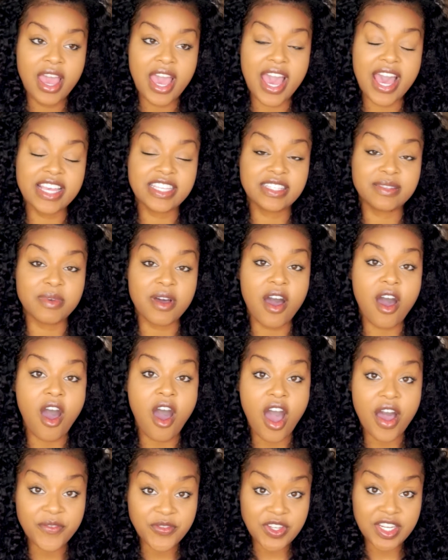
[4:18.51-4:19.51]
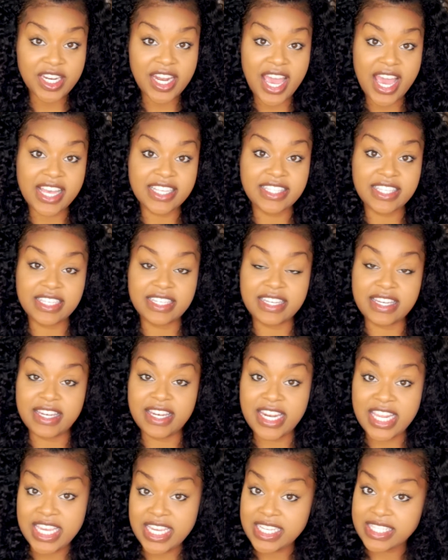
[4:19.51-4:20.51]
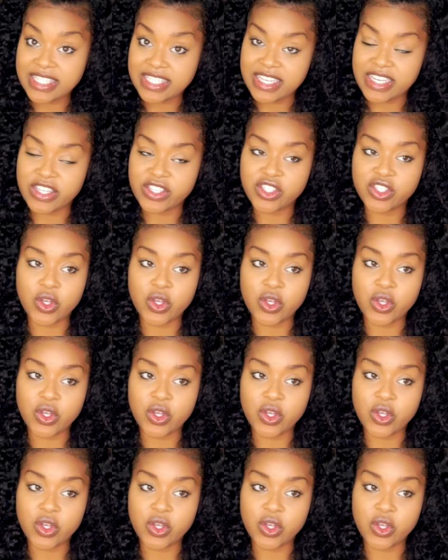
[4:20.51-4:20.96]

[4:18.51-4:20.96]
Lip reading: as often as it needs it.